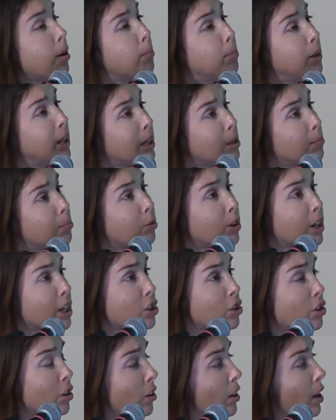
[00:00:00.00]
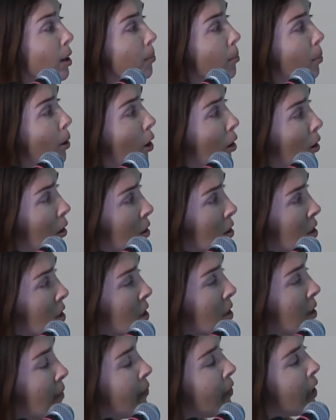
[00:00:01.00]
blood pressure and pulse.